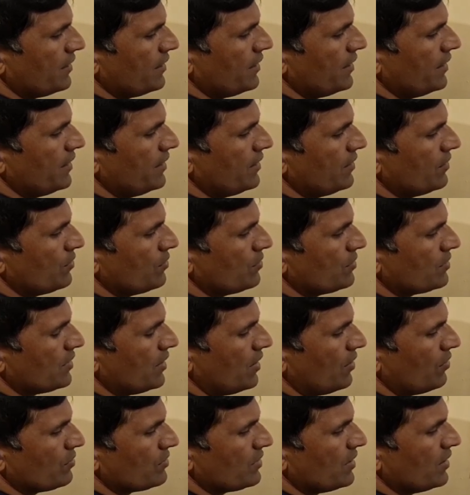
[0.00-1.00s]
into
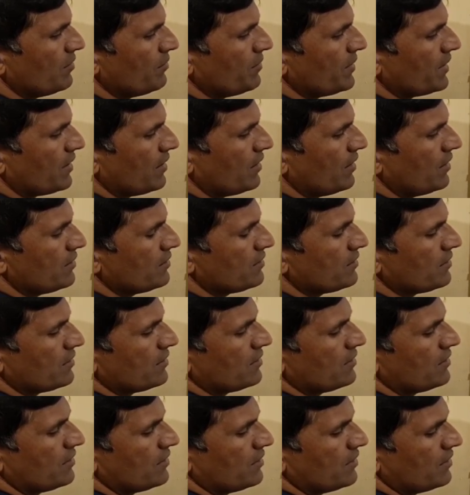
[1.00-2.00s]
1000,
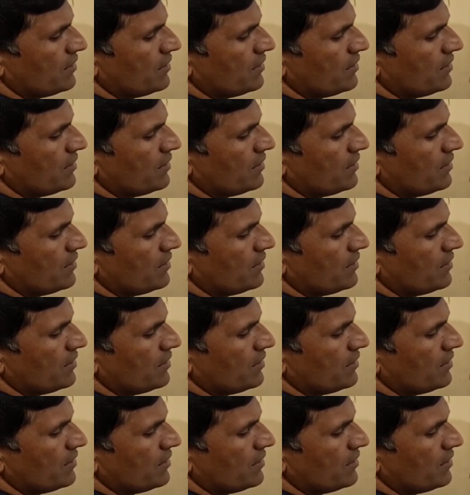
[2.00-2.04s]
because